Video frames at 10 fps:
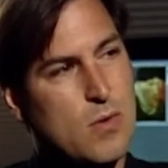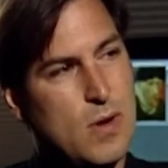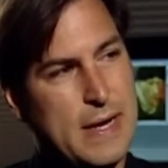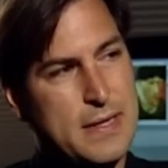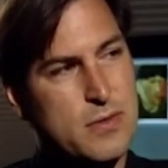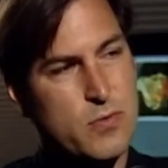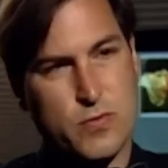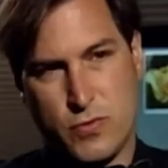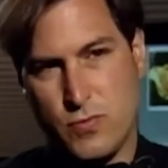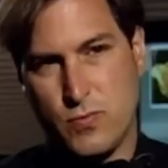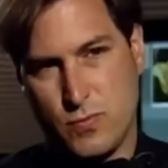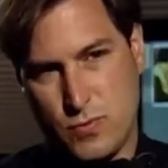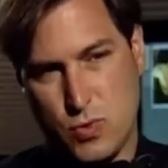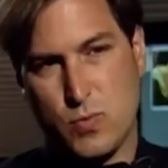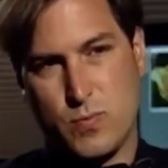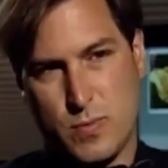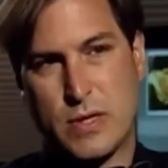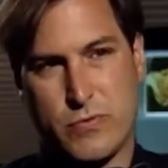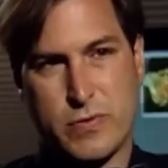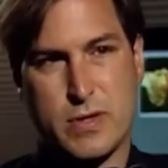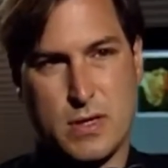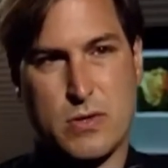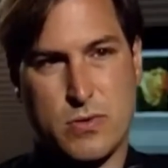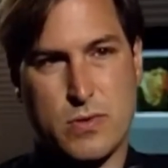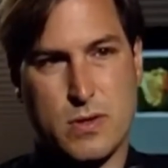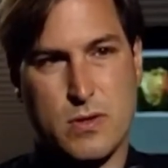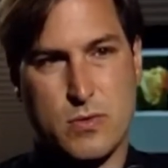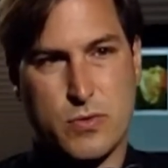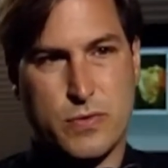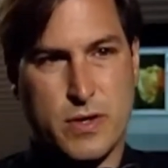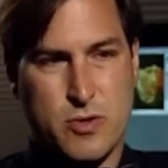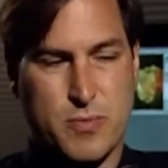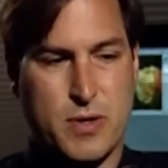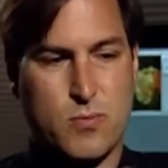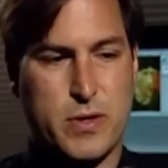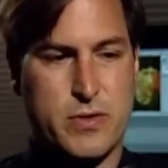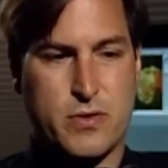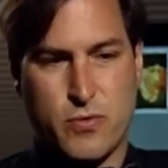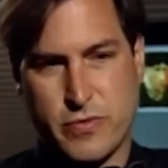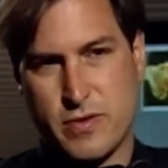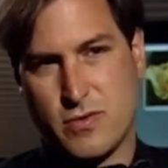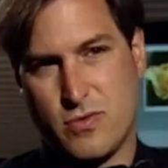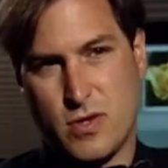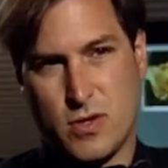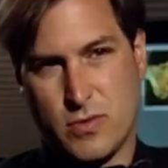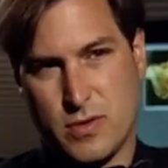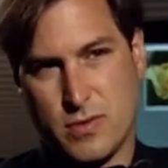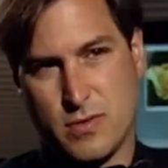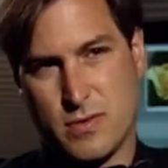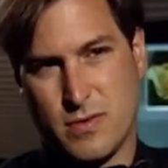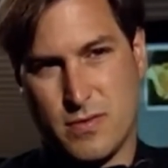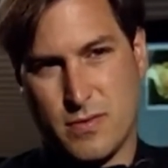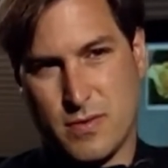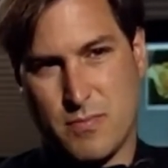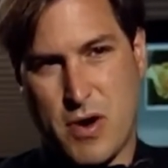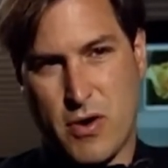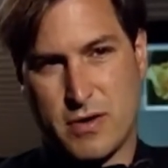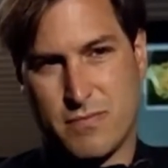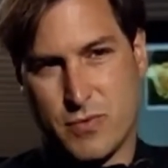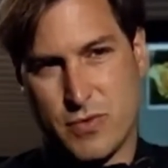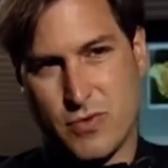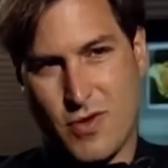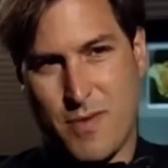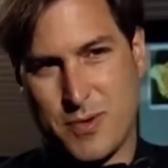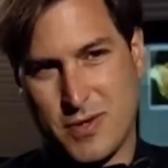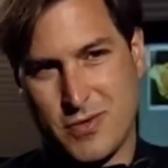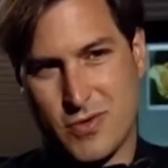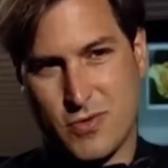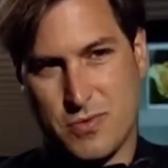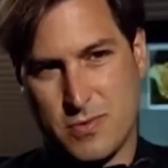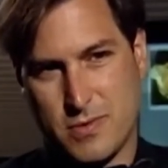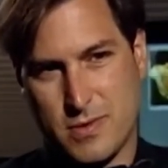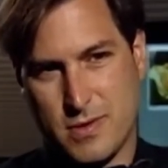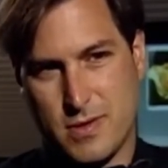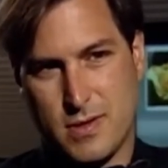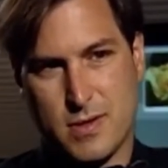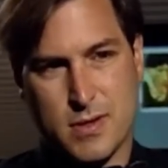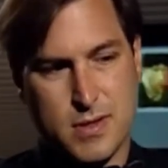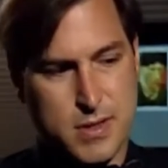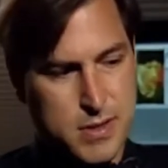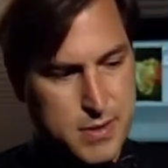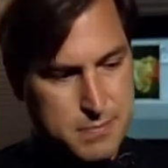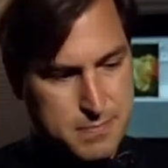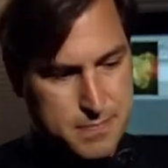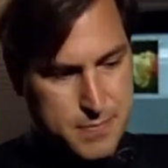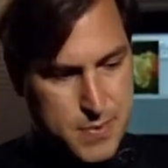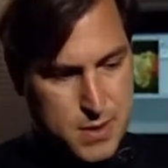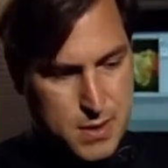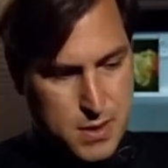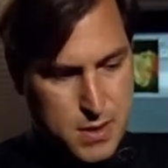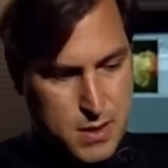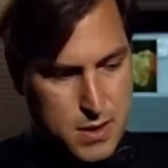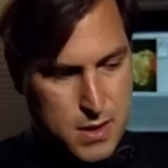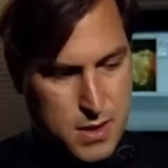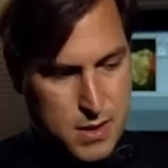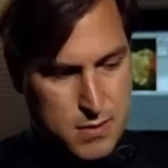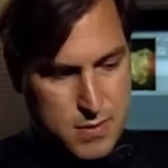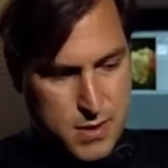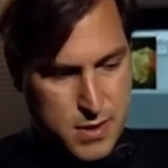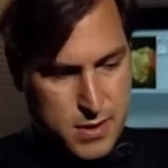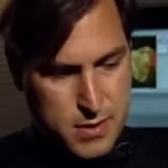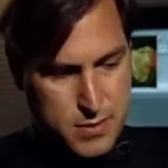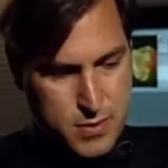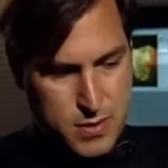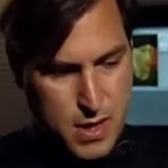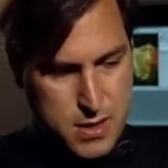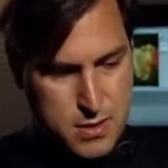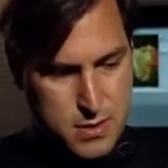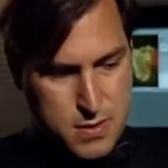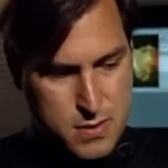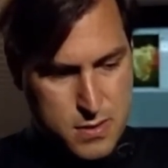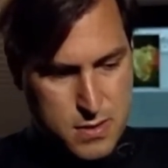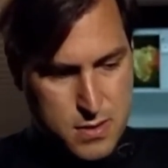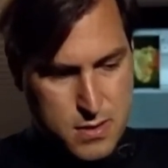well, I think there's two two interesting issues that you could touch upon. One is, of course, the you know the the American versus Japanese issue, um, and uh, the second is